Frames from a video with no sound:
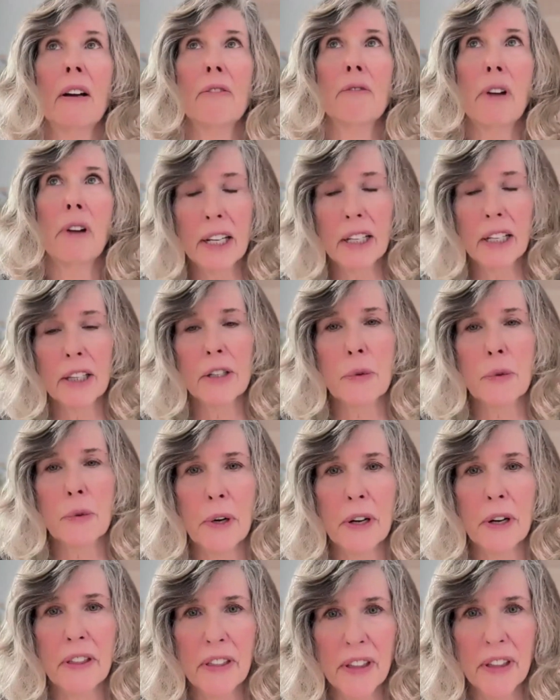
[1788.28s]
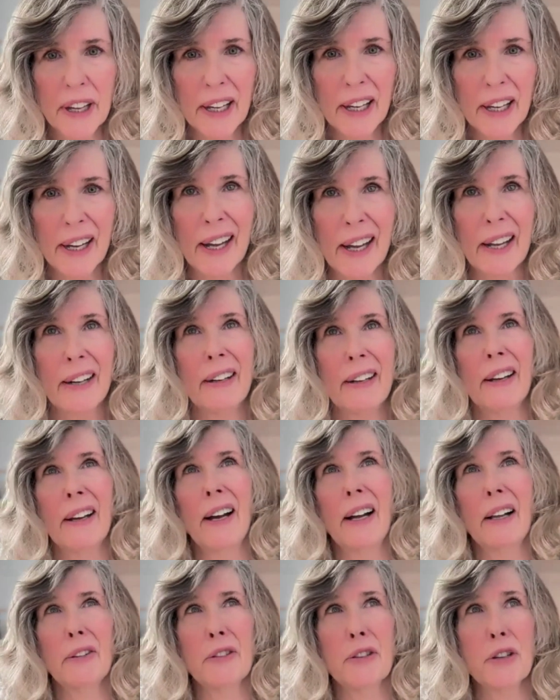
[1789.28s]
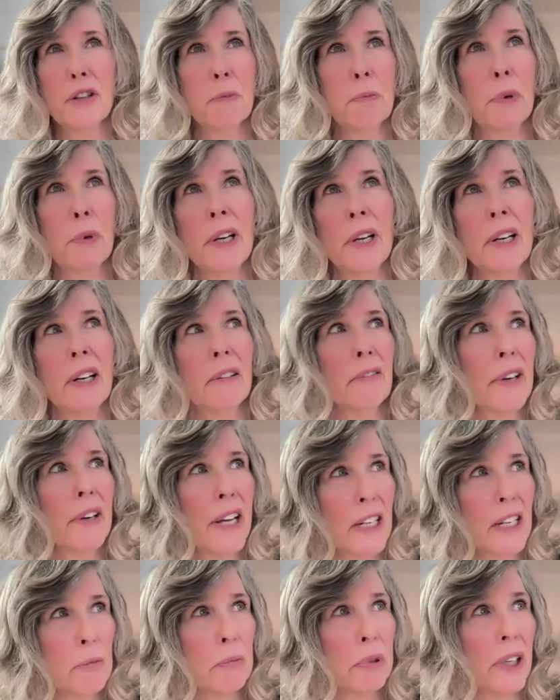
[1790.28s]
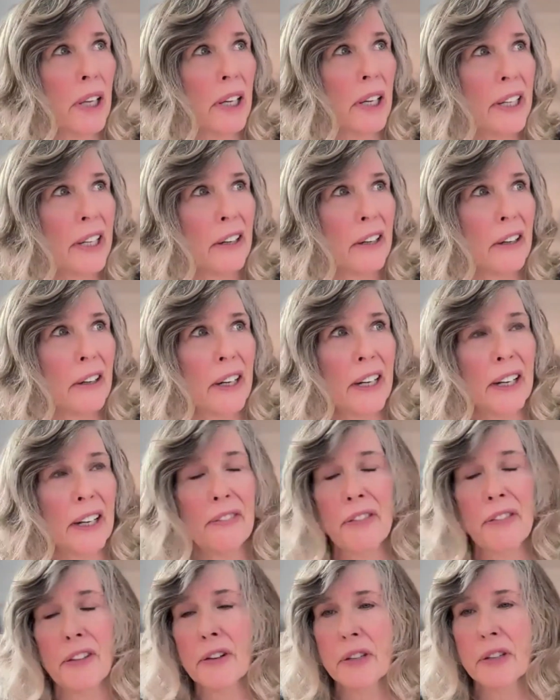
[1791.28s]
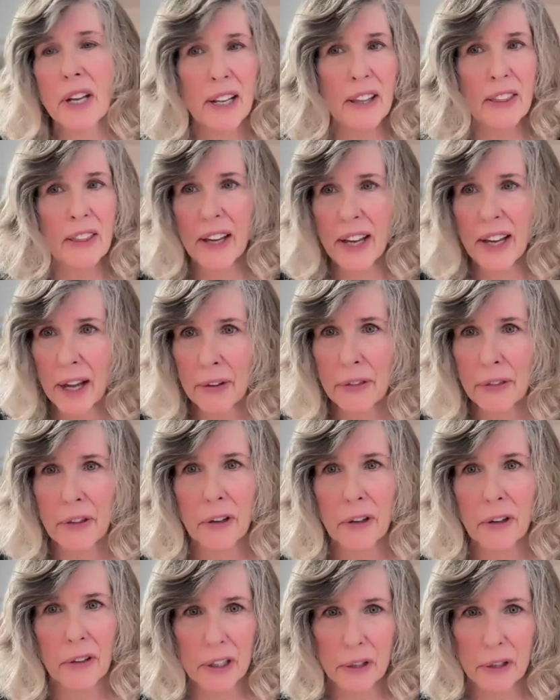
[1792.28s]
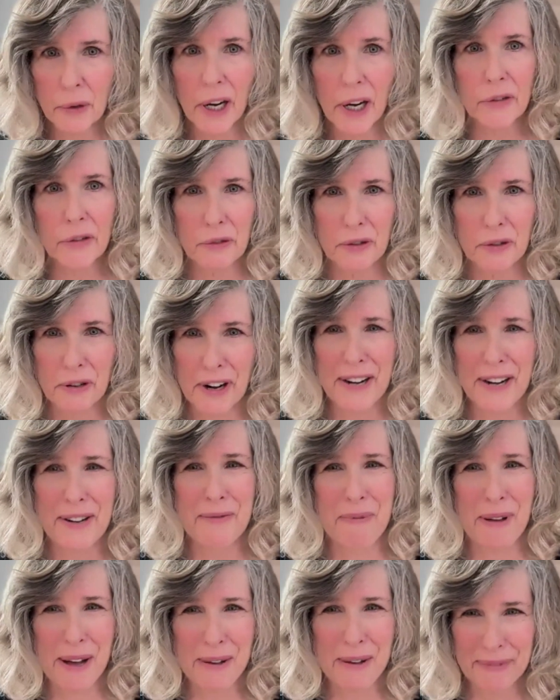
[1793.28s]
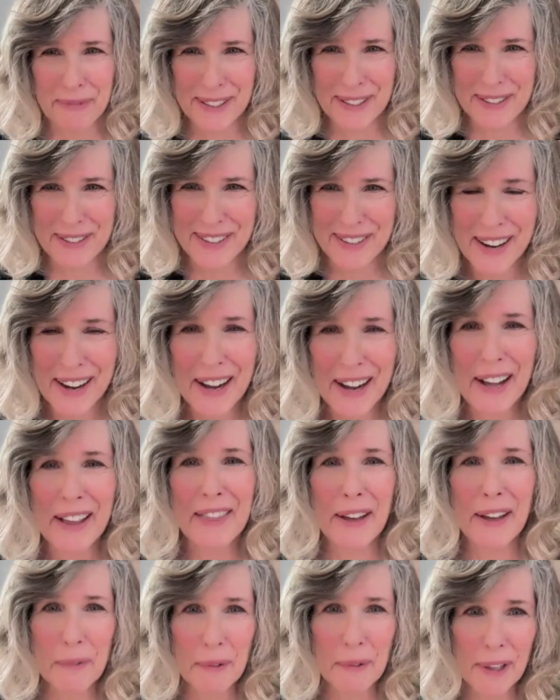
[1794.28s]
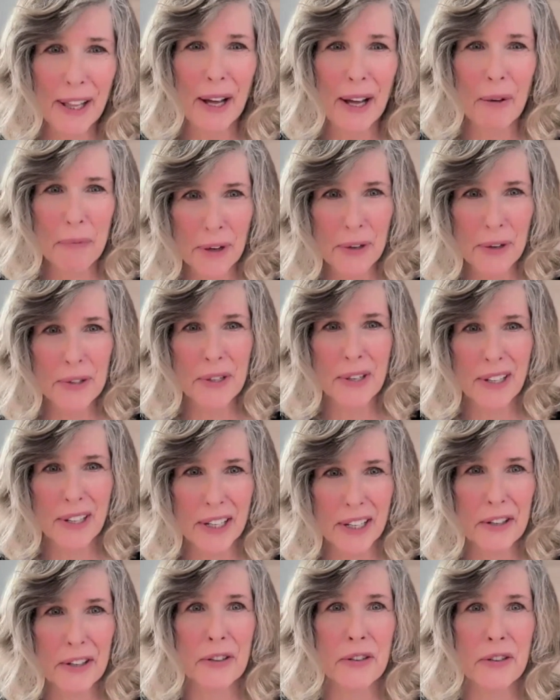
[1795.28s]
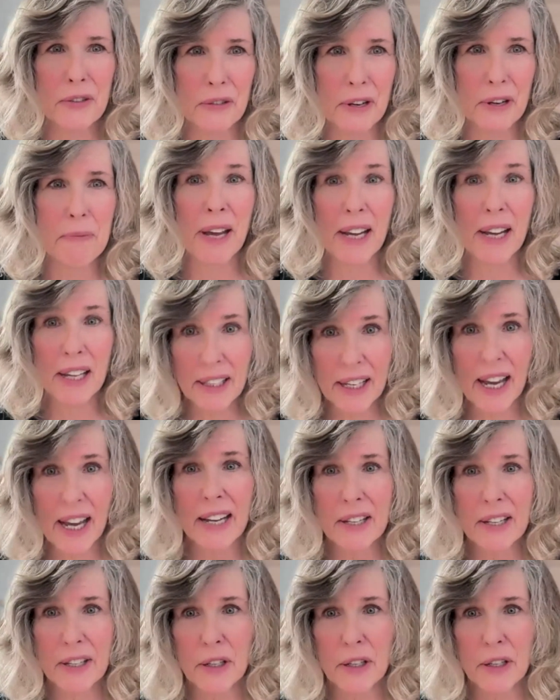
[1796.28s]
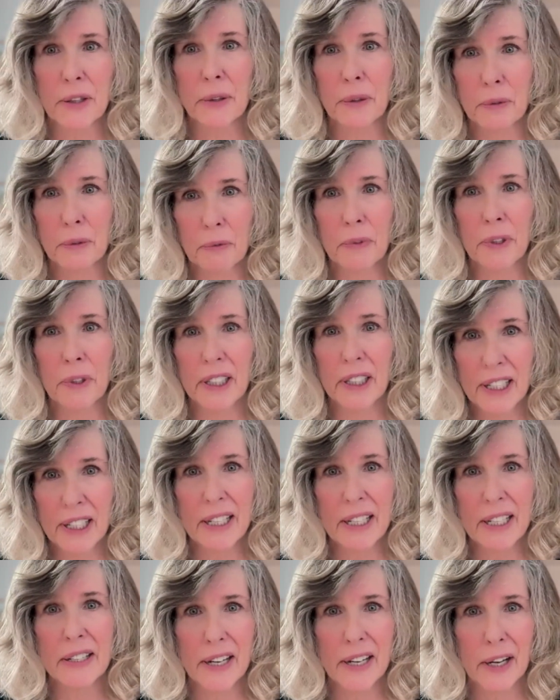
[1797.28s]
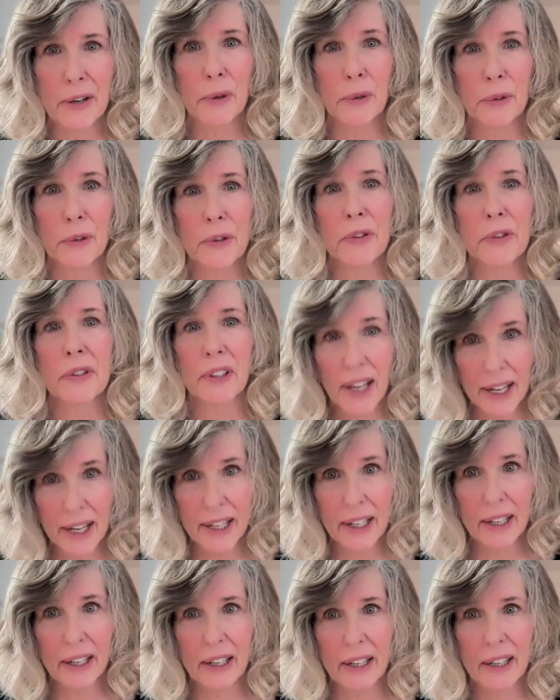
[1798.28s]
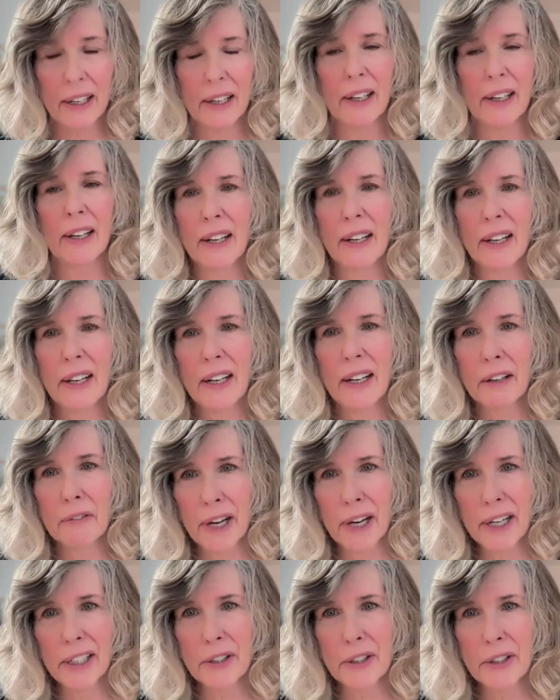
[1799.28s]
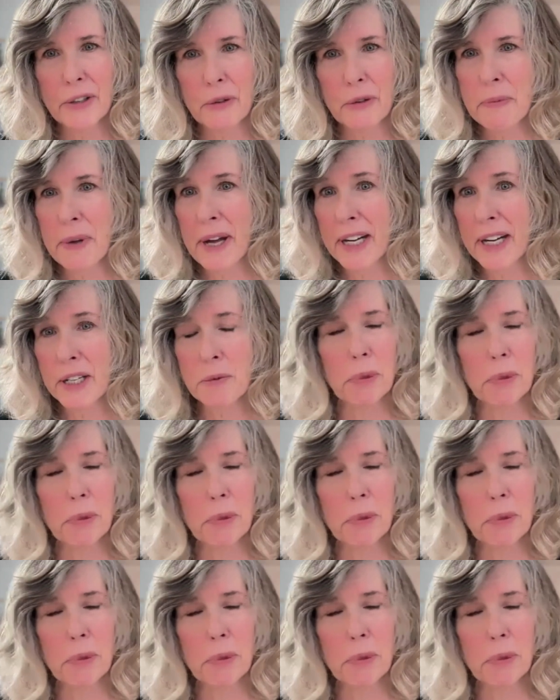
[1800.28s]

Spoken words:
regulatory thinking. And I'll just put in a random plug here. If there's anything out there that you guys are trying to publish that will help those in industry make case to really key stakeholders like regulatory bodies,